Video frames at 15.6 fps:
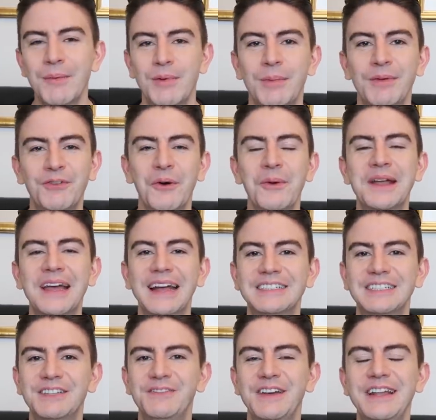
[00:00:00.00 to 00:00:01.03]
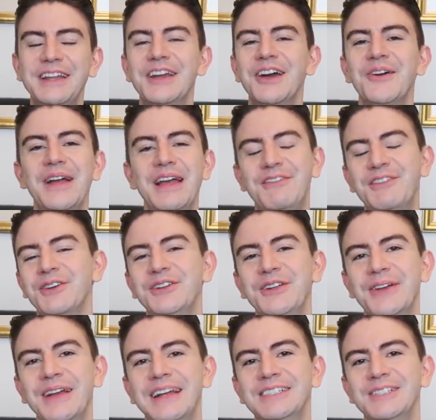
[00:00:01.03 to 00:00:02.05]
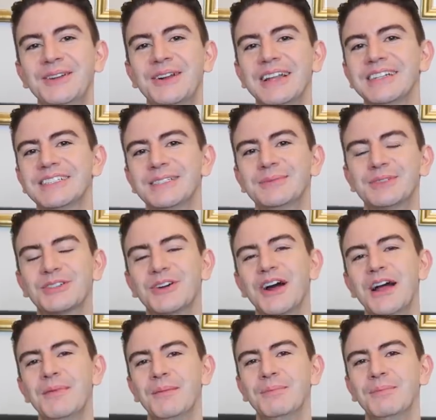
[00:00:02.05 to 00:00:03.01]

But before we get into the video, if you're new here, do click subscribe.